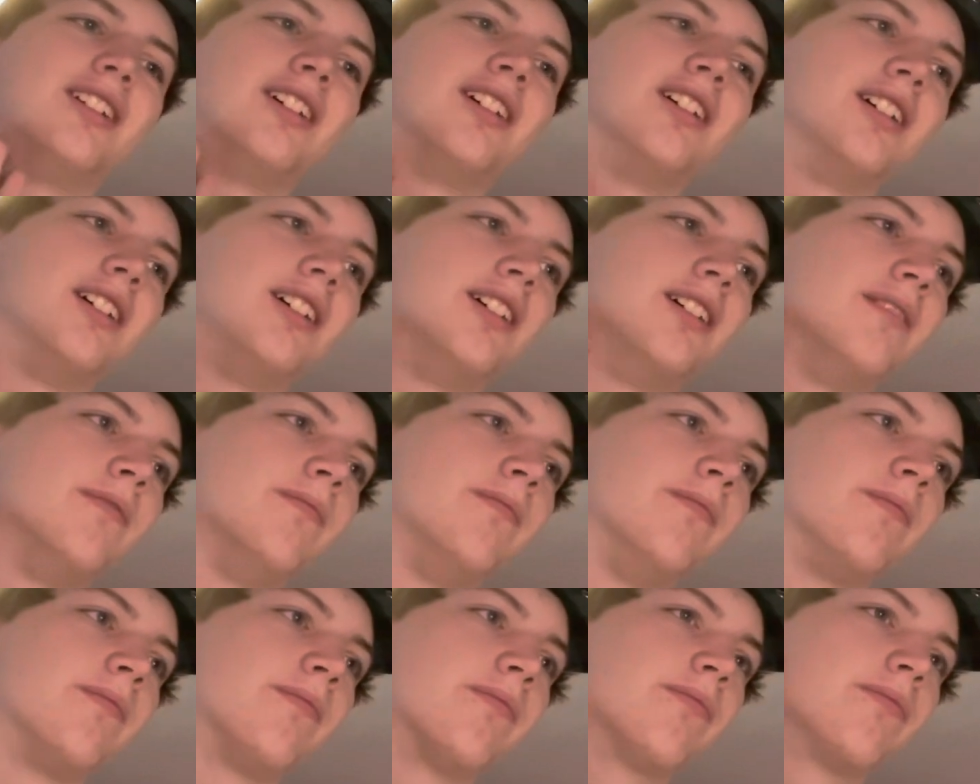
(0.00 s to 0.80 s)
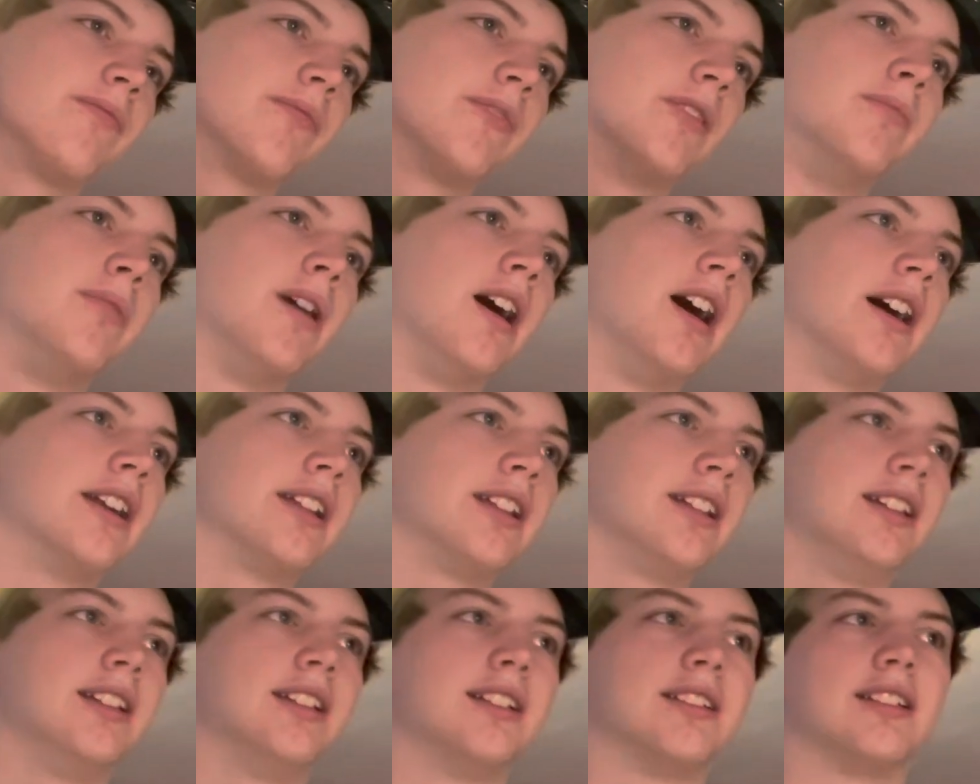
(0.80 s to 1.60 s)
The
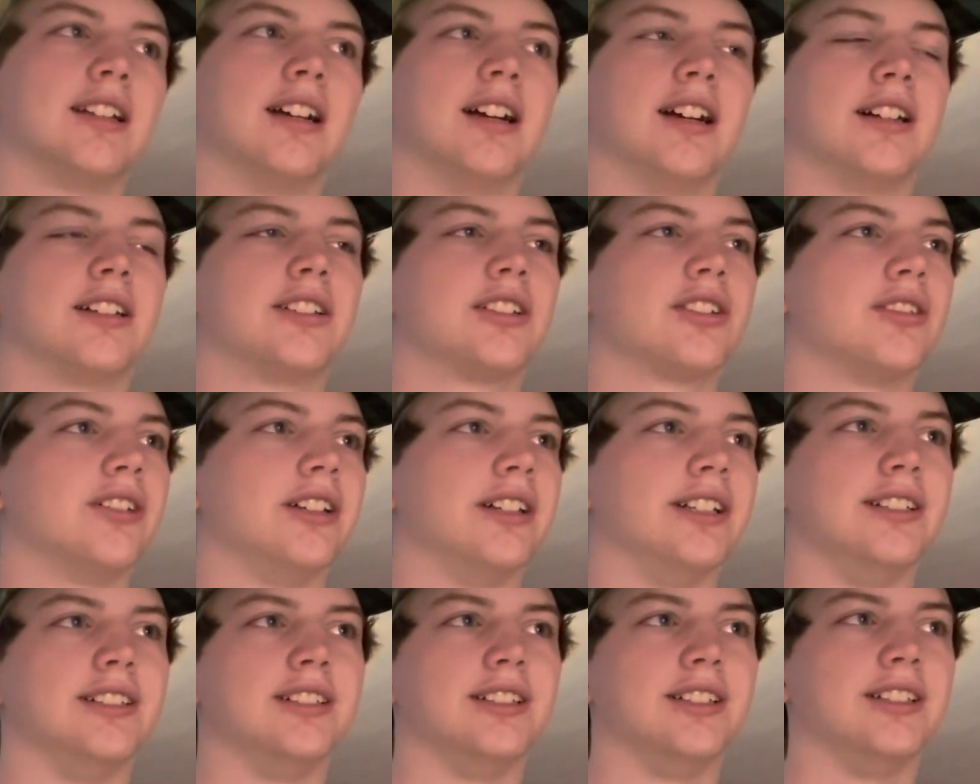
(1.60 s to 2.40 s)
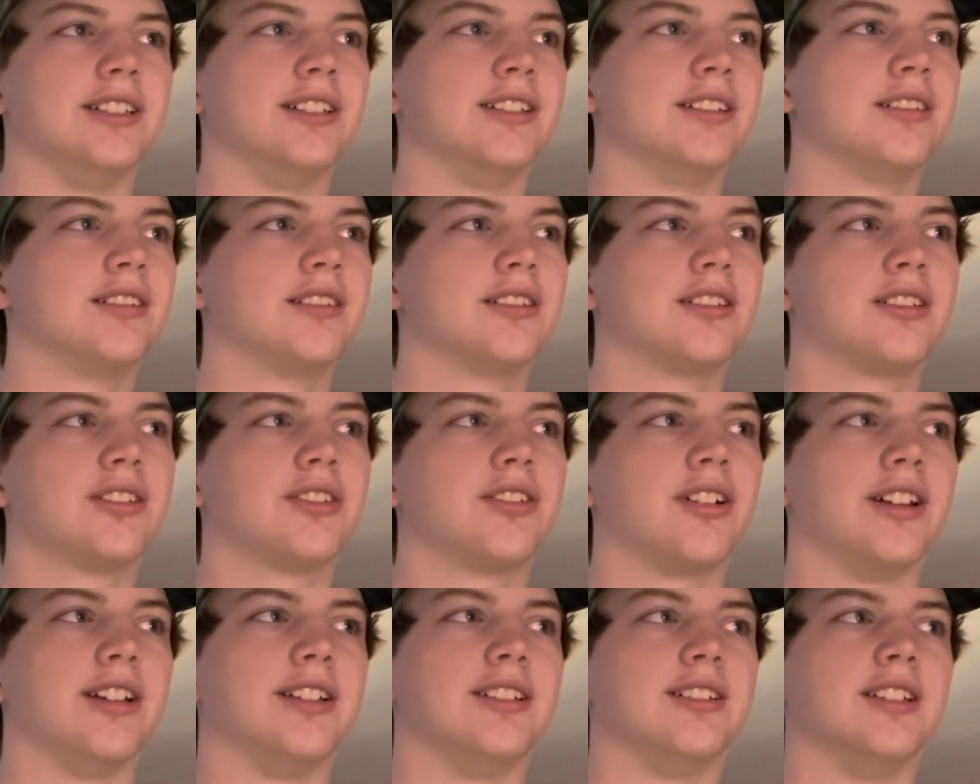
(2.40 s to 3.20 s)
body is not a crazy
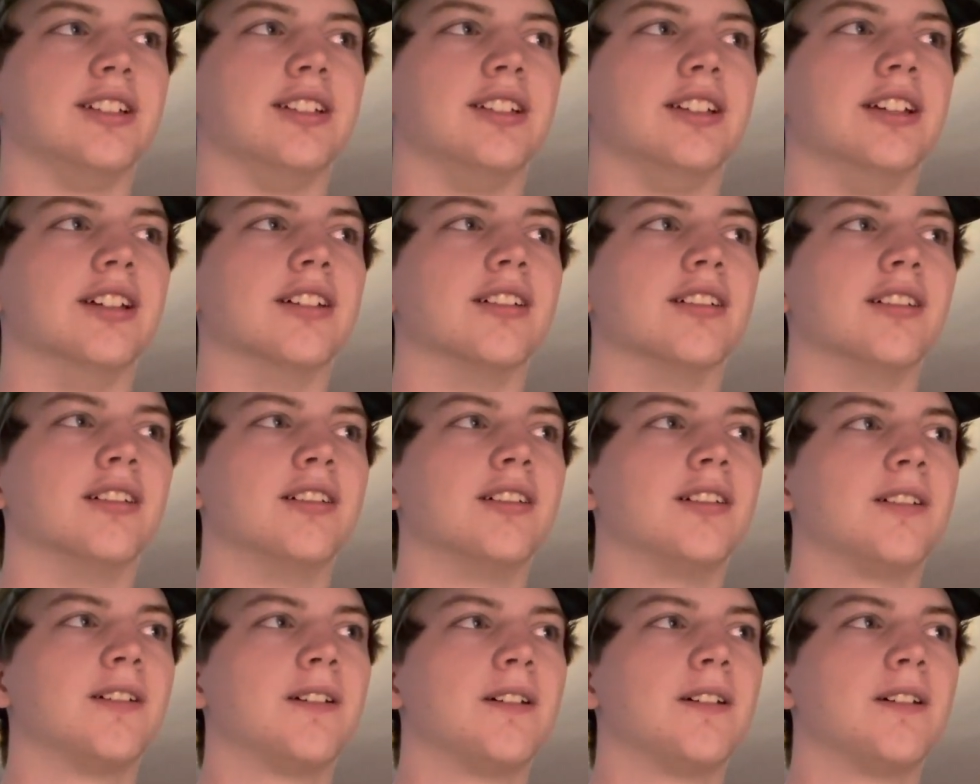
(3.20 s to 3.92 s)
deal.